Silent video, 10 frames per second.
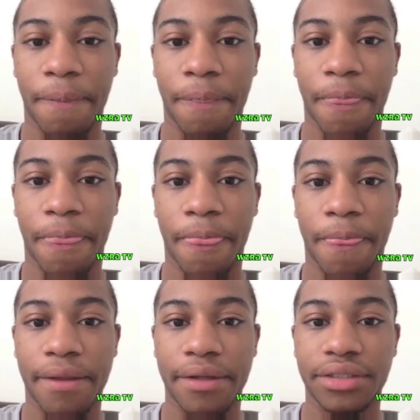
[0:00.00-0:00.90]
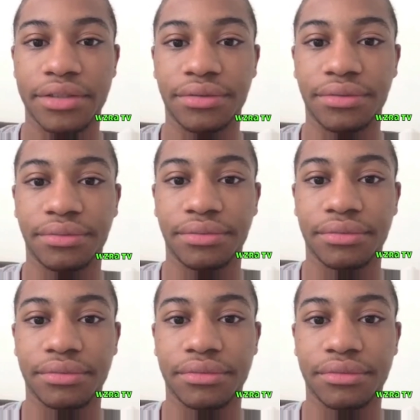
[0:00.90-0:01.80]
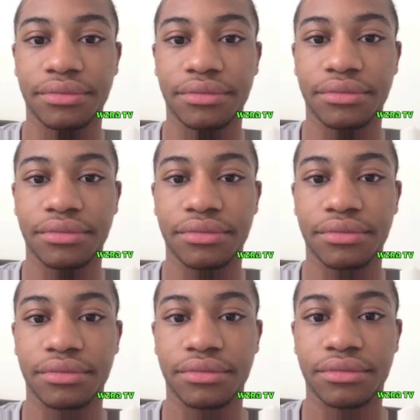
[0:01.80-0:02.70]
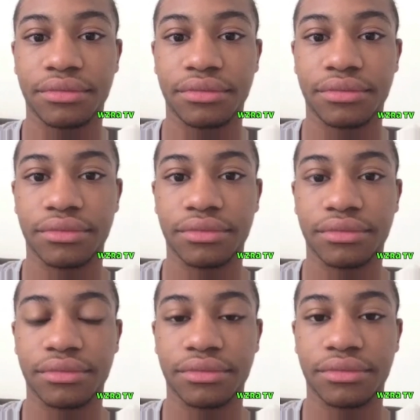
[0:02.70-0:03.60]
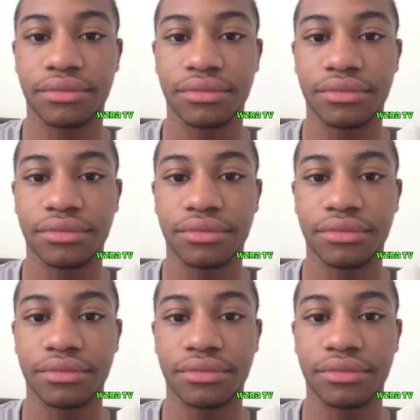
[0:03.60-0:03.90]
This person isn't speaking.